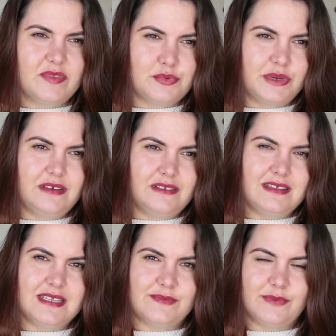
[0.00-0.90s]

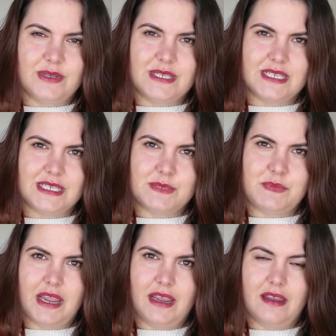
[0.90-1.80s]
$3 versus
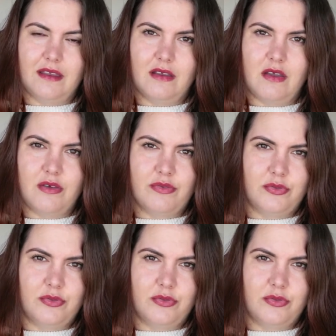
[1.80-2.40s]
paying